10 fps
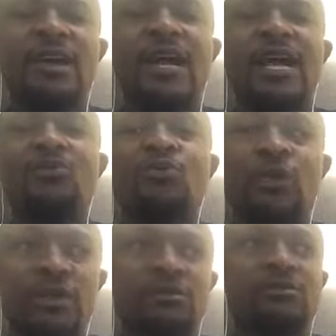I
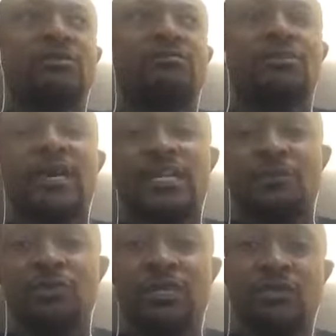will be at
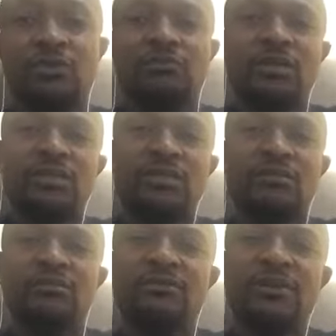peace with
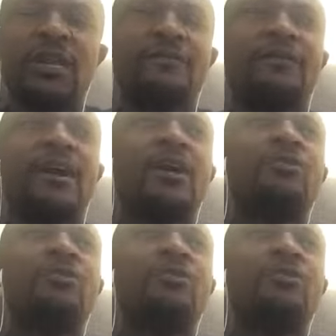myself, if I